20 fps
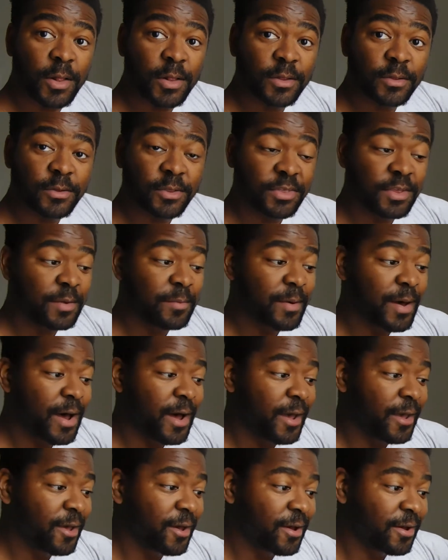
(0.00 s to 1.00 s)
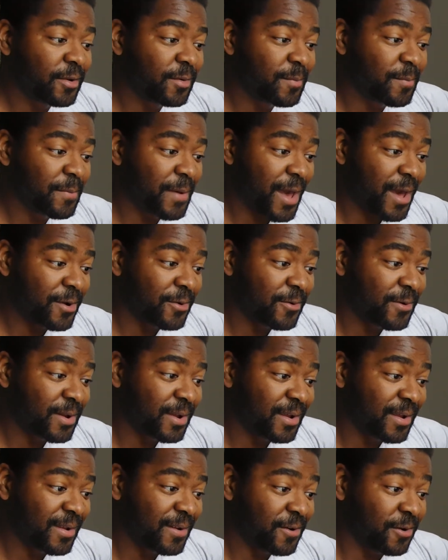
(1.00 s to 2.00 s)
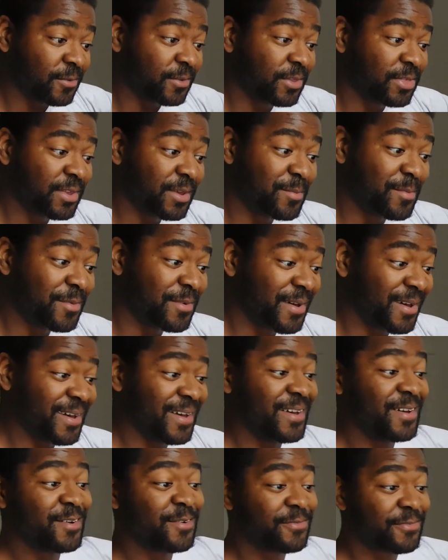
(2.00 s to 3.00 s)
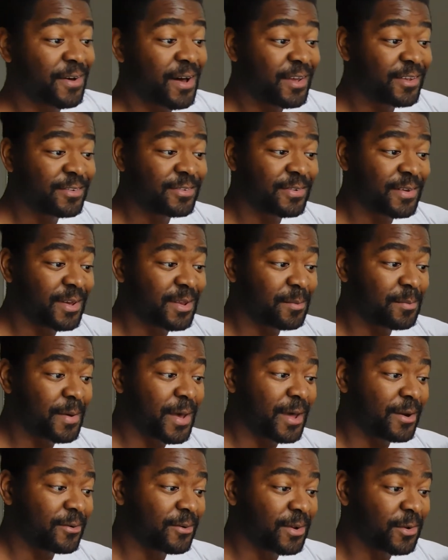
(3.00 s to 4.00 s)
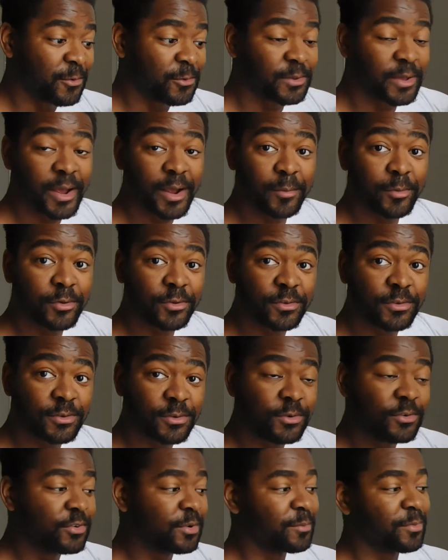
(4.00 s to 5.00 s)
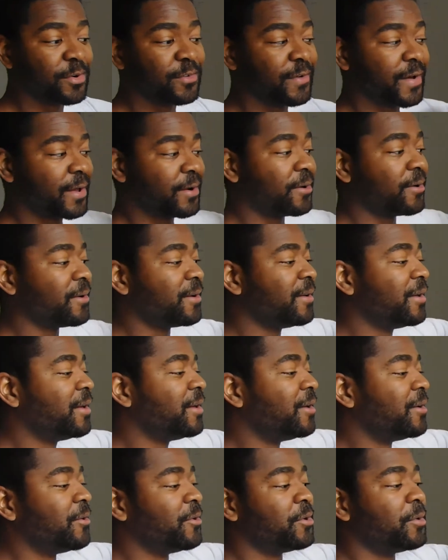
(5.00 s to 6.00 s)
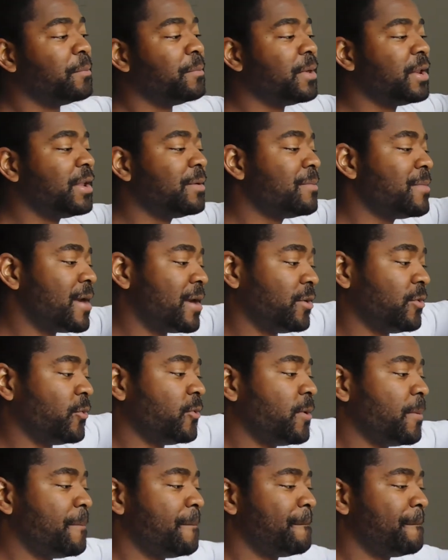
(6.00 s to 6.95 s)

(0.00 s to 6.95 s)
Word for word: lithium ion battery, or lithium phosphate battery reliable solution provider, little mini manual.